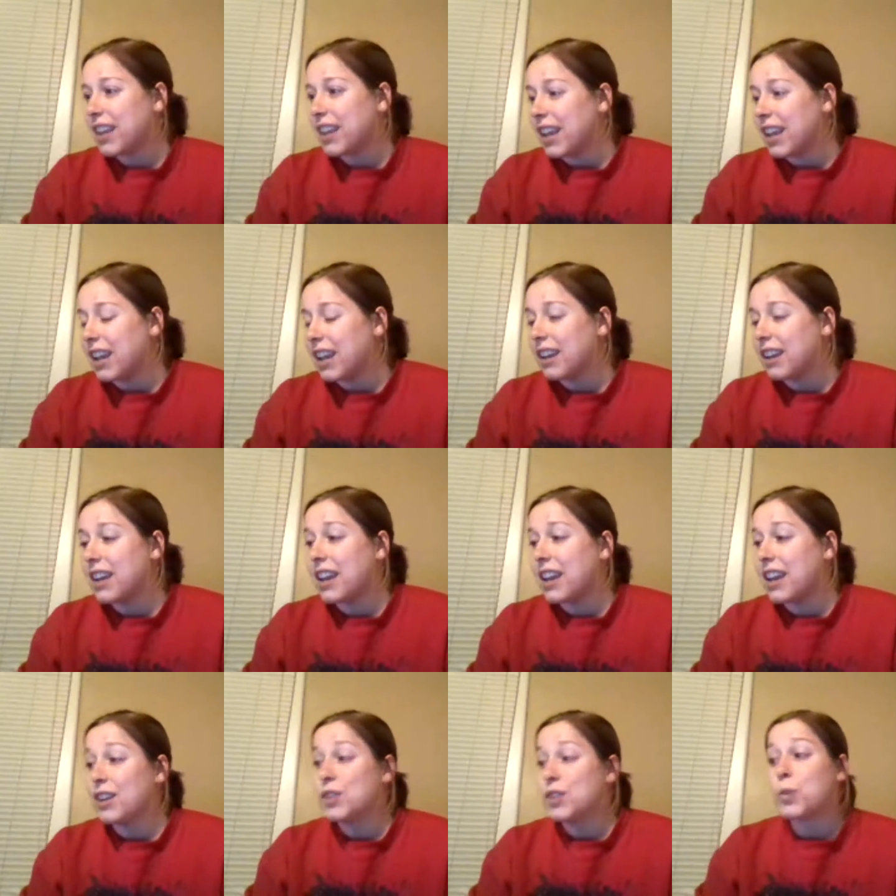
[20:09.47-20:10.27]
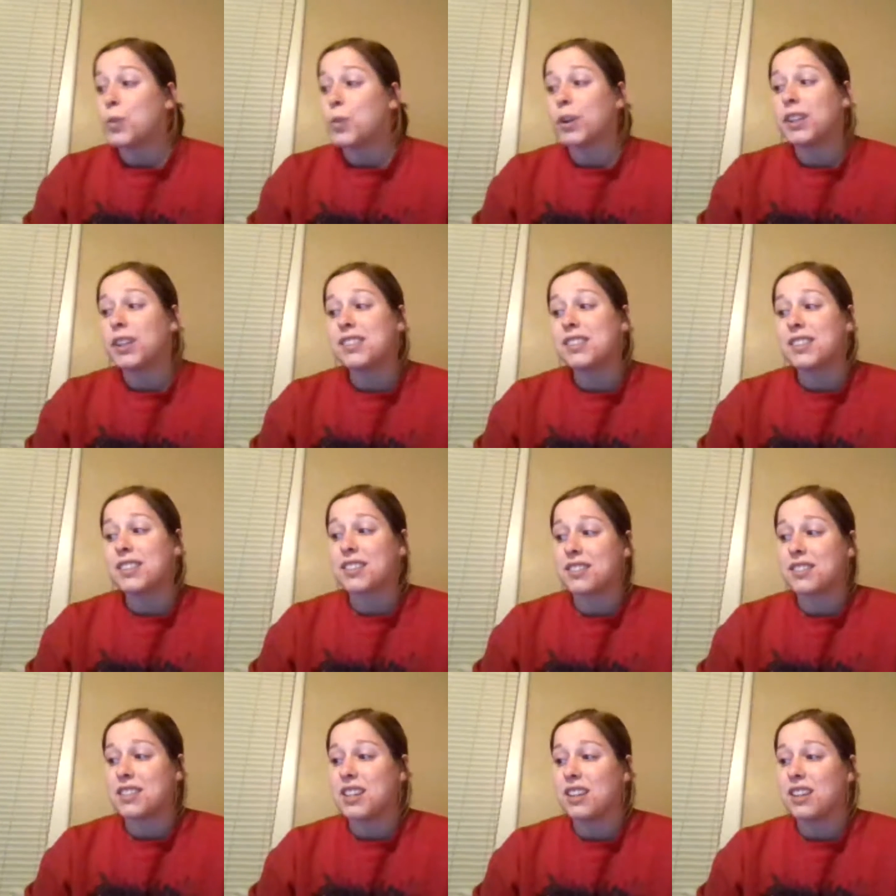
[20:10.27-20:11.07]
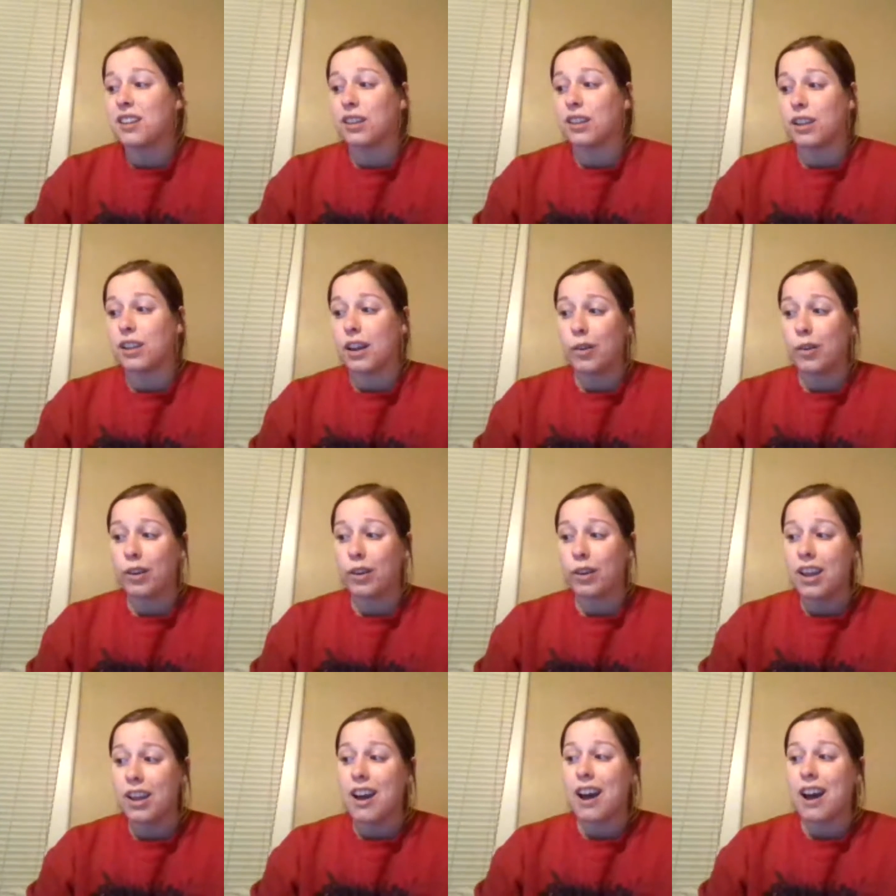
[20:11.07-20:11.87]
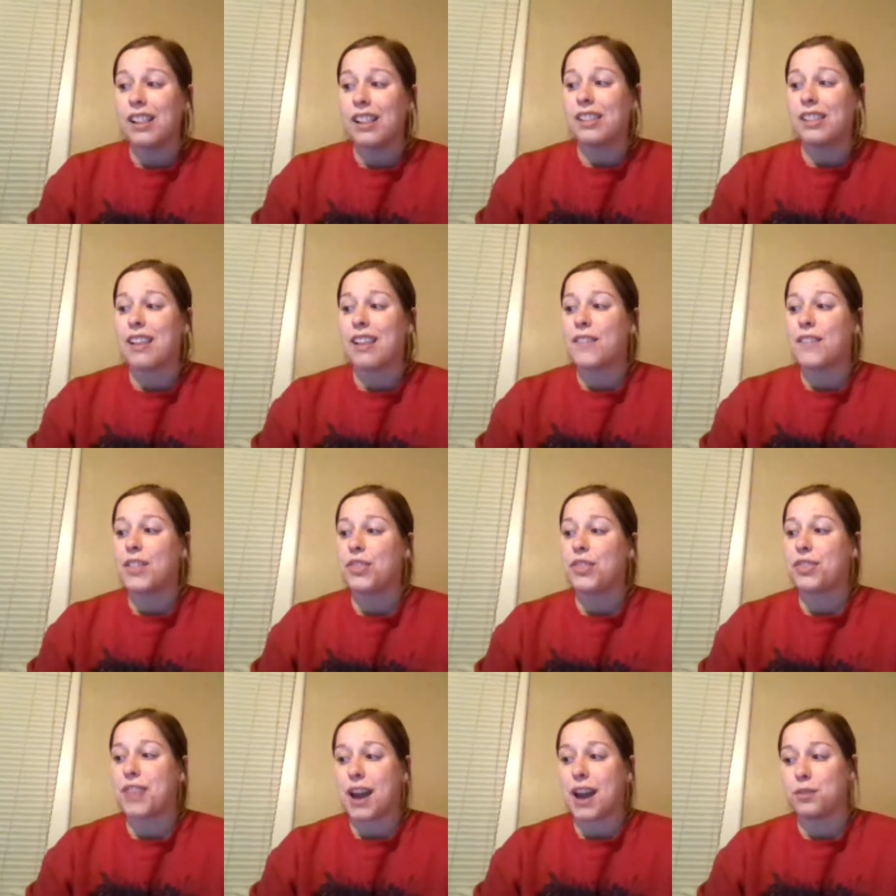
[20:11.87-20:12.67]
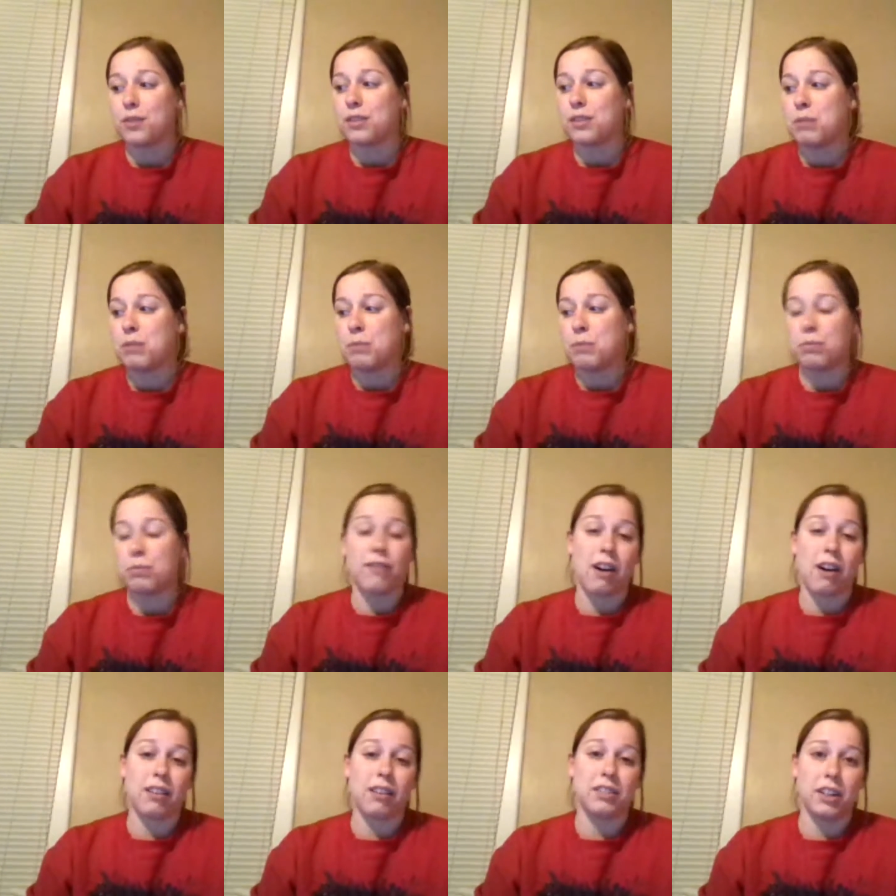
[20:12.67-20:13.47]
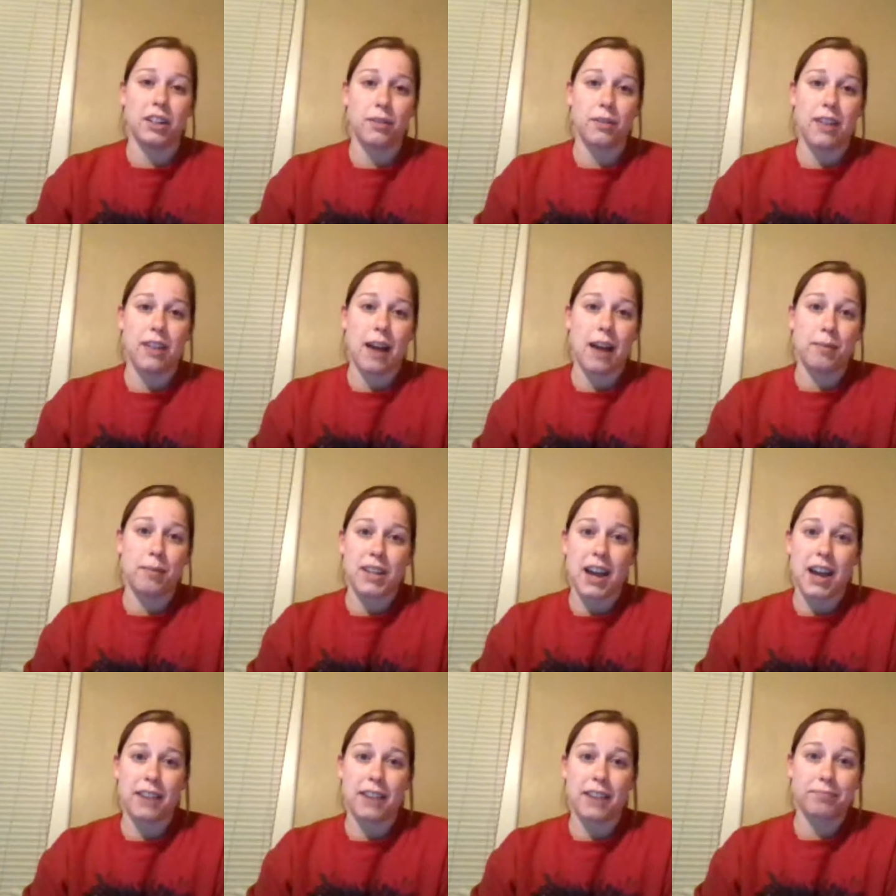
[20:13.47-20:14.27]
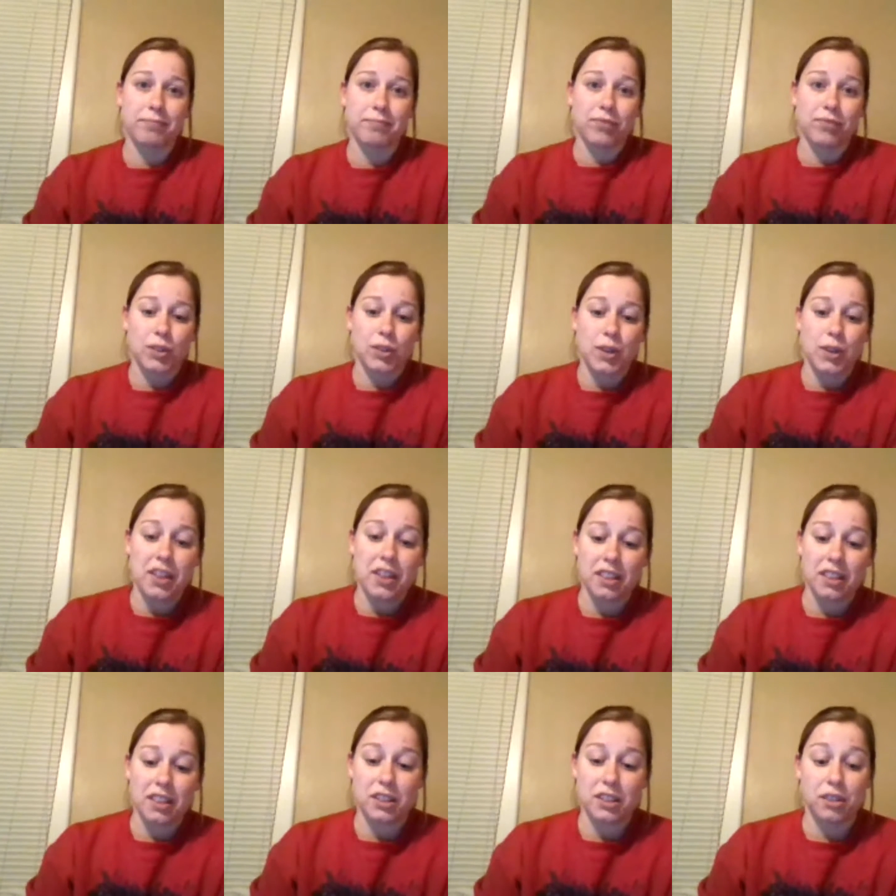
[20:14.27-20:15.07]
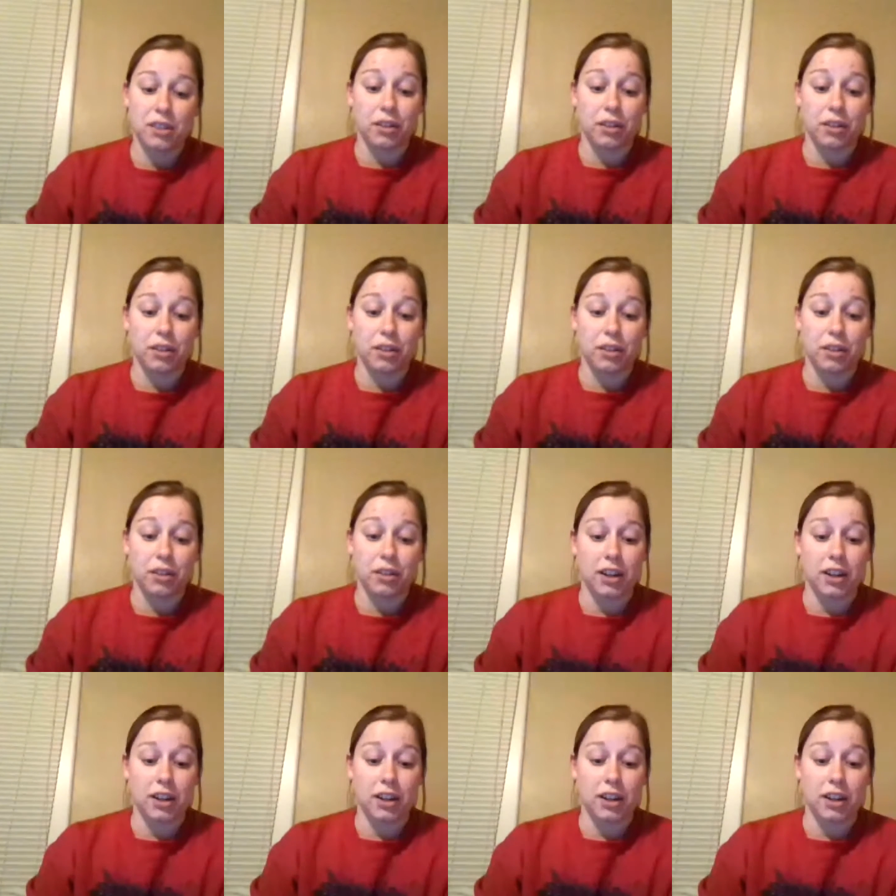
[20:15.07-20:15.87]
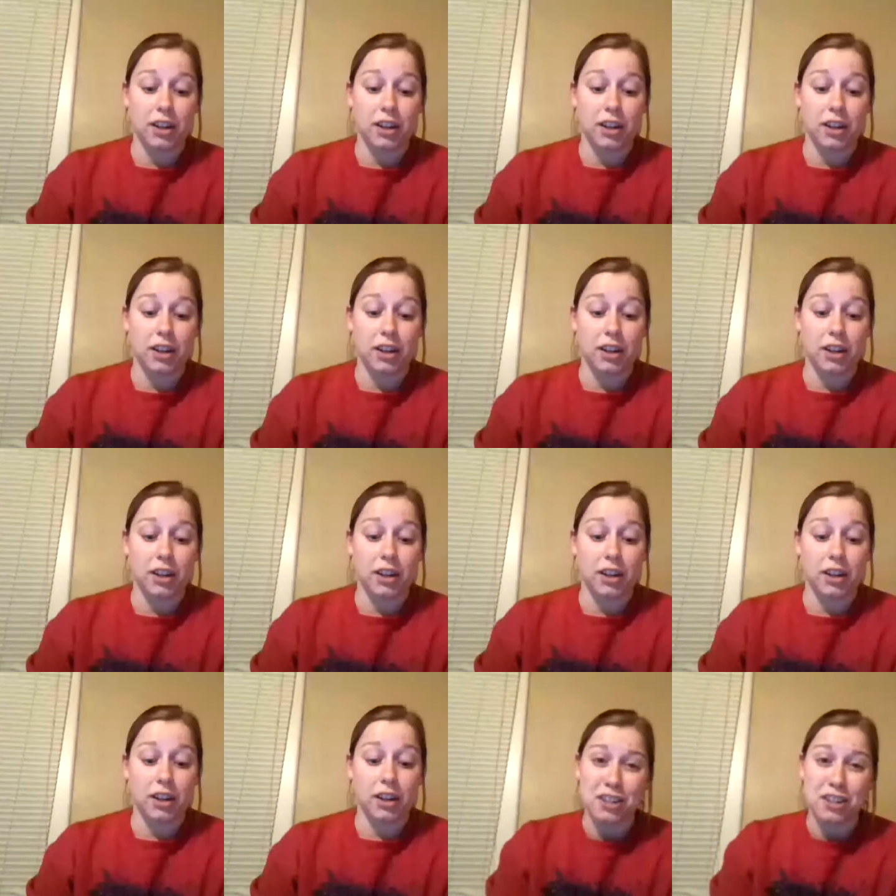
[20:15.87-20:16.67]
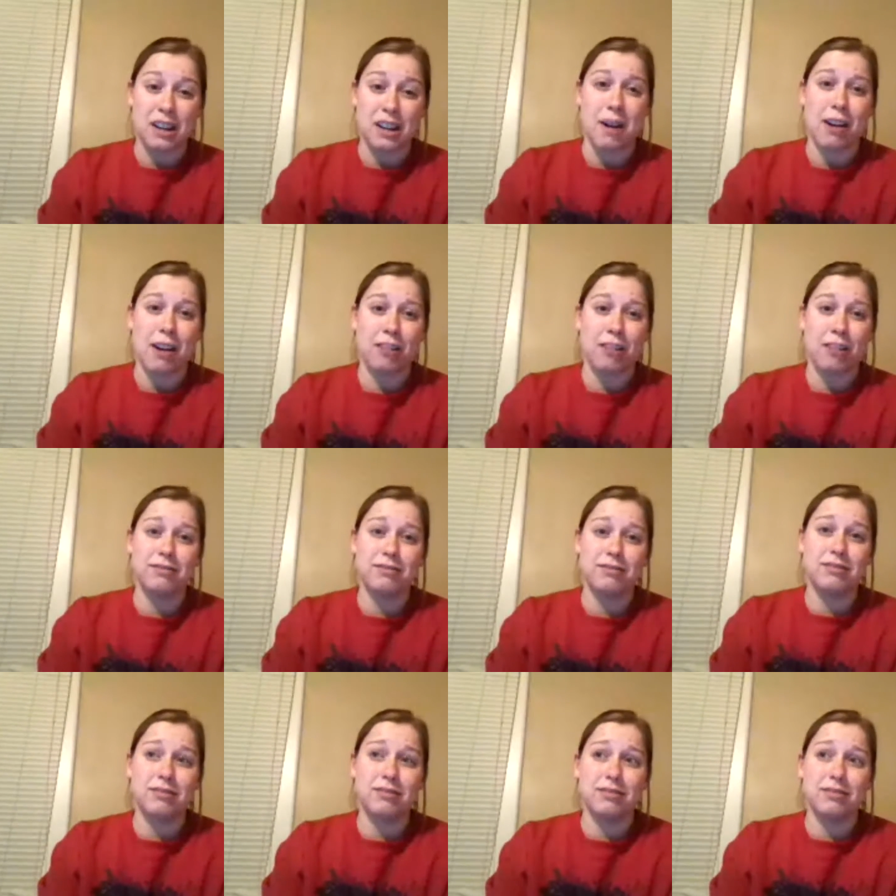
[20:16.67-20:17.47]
And in 2016 alone, 11,000 people volunteered with Habitat. I think that's great that that many people are passionate about,